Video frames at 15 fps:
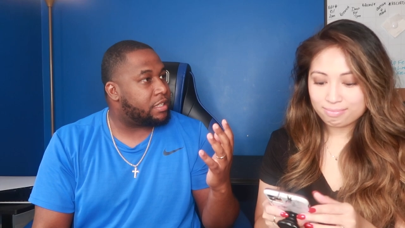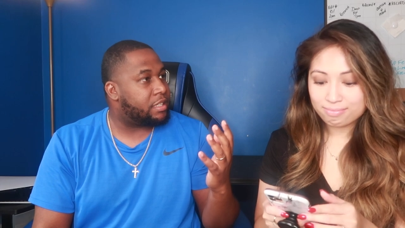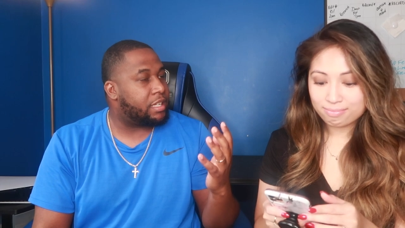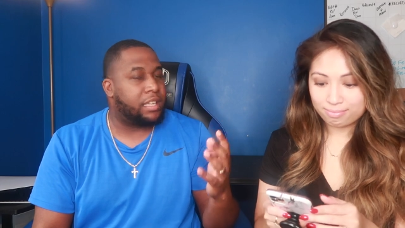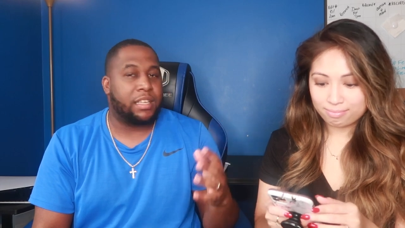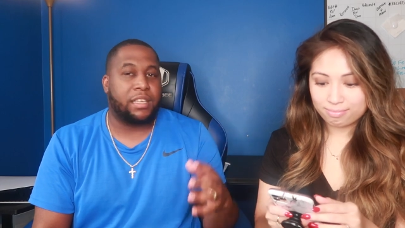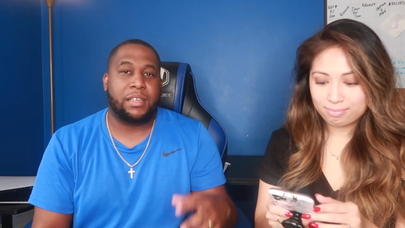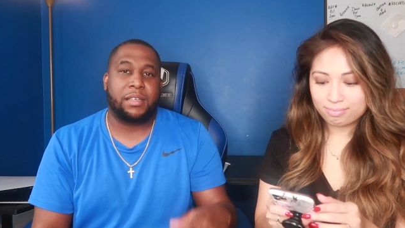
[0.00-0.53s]

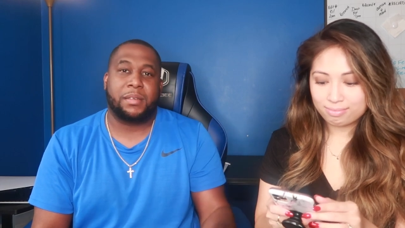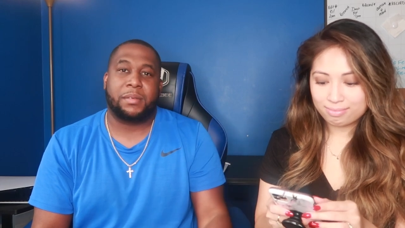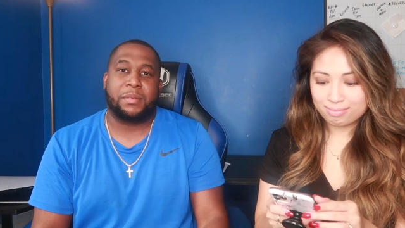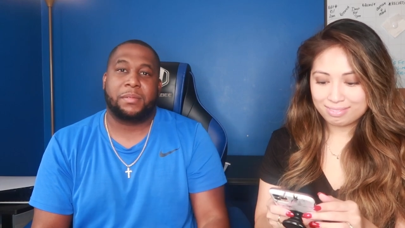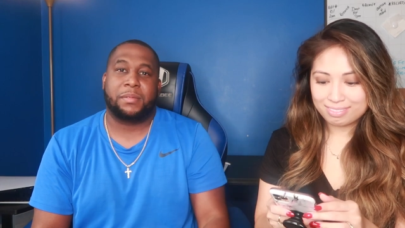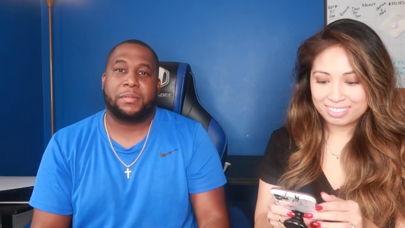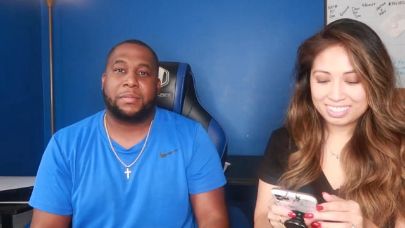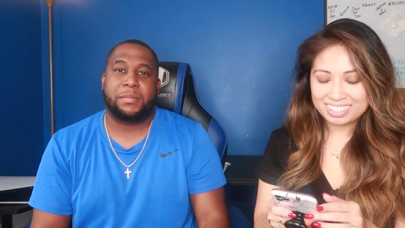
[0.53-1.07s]
Speaker 1: Damn.
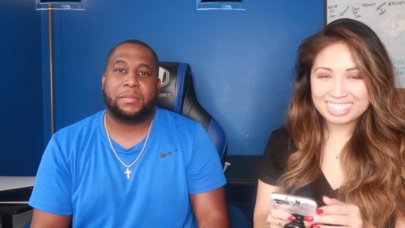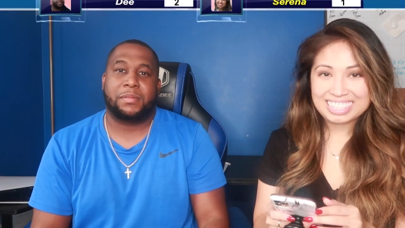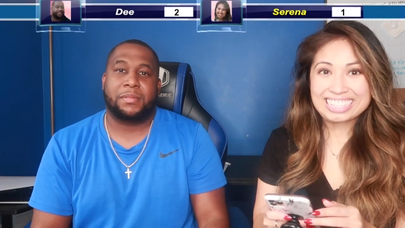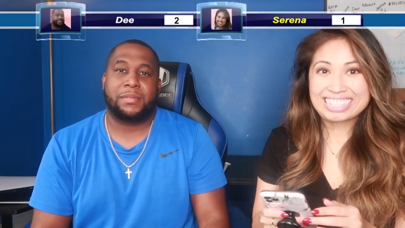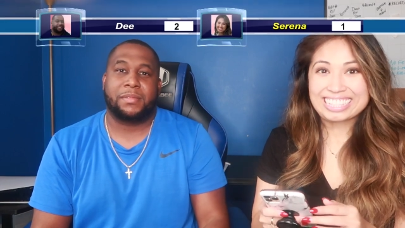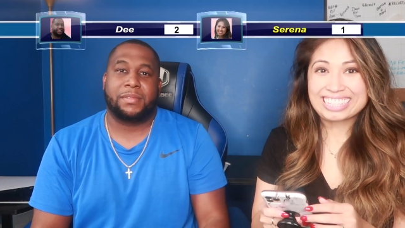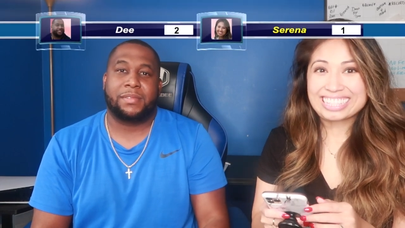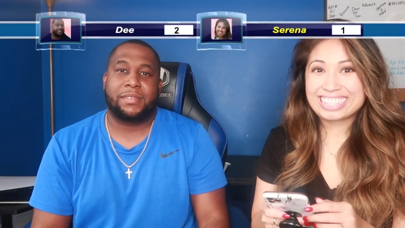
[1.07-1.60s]

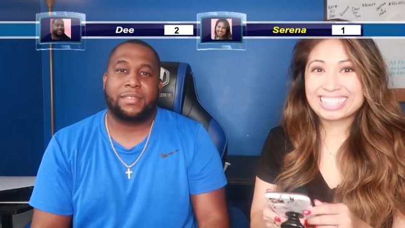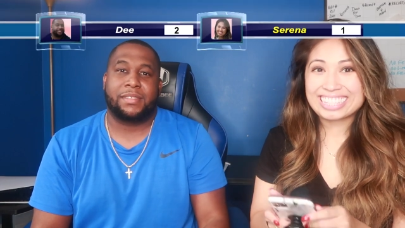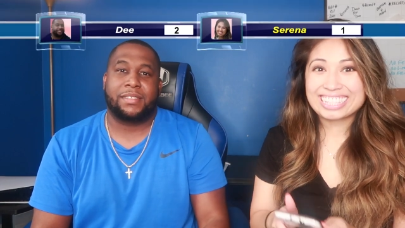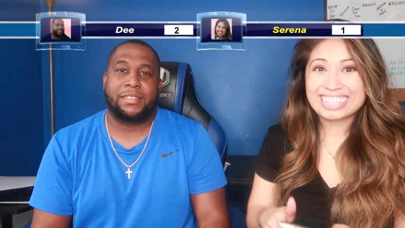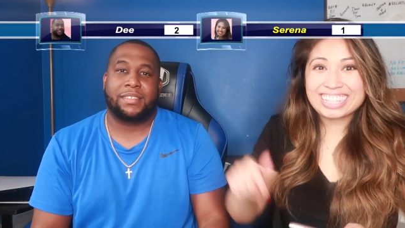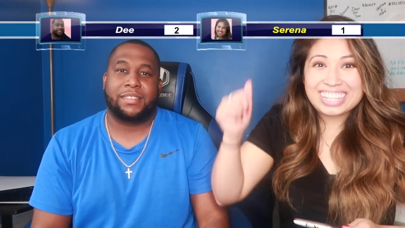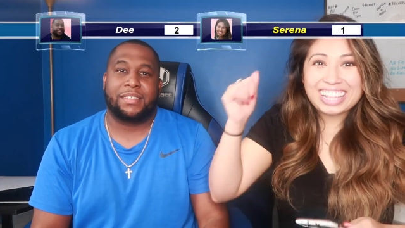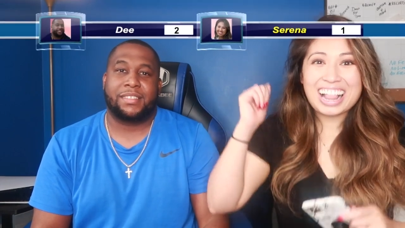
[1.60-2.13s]

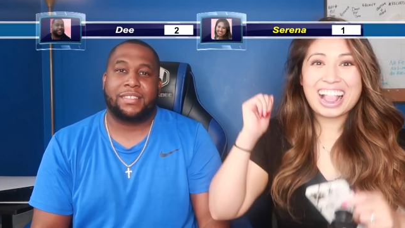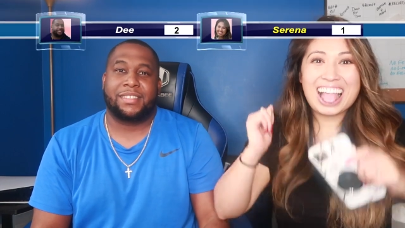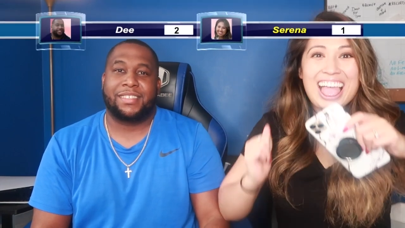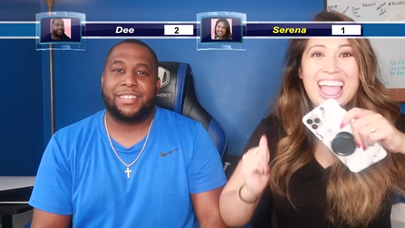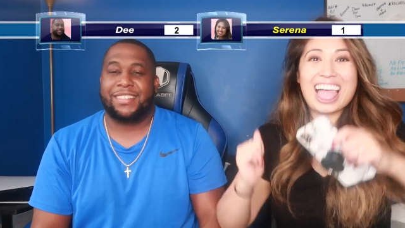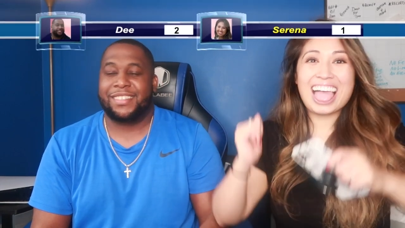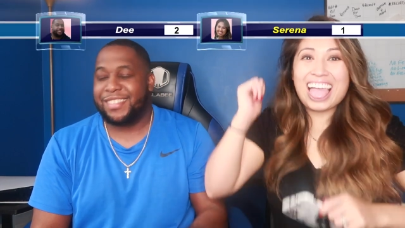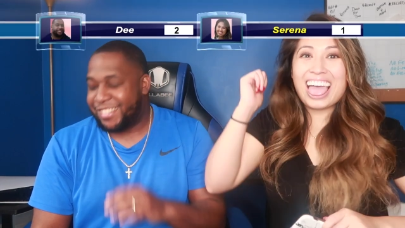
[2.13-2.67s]

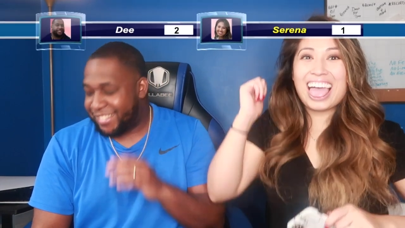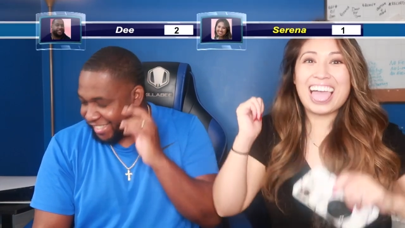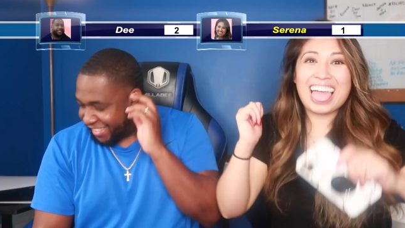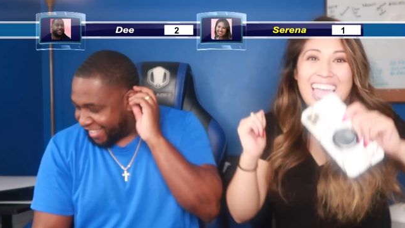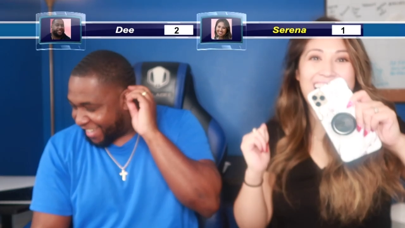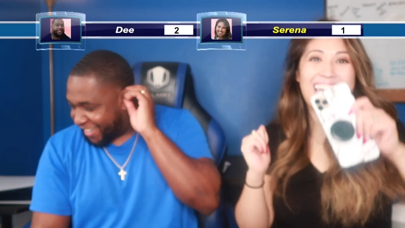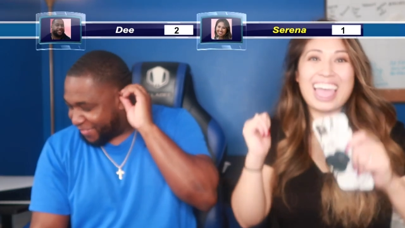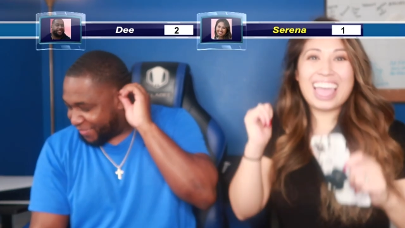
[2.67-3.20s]
Mm. she
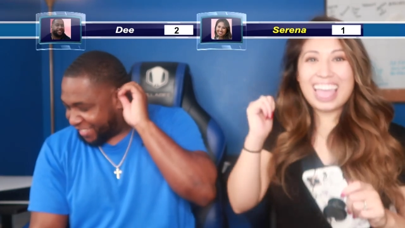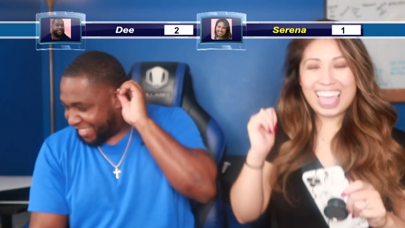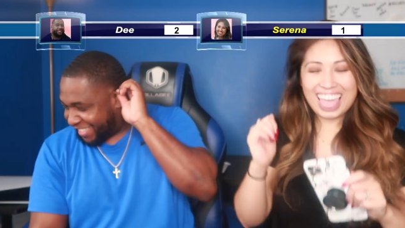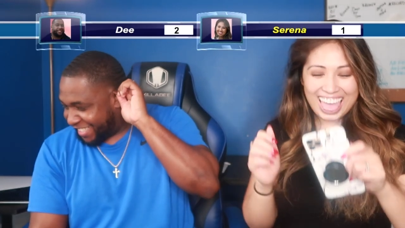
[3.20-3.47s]
got me.